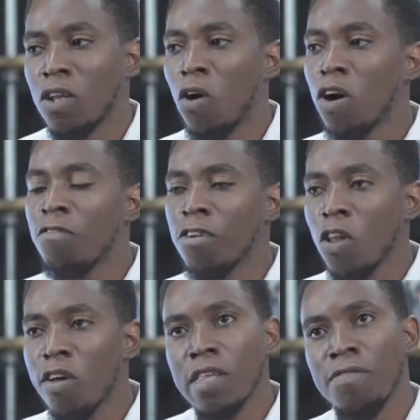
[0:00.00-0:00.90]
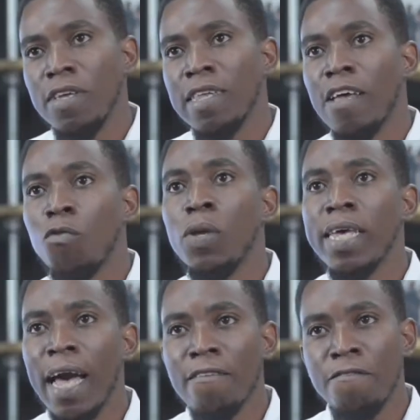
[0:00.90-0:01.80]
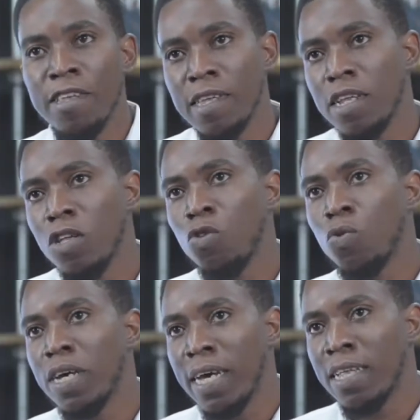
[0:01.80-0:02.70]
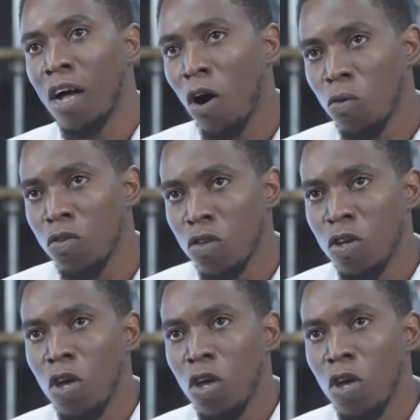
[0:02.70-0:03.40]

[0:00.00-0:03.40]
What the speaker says: our philosophy is if we can't physically do it in-house,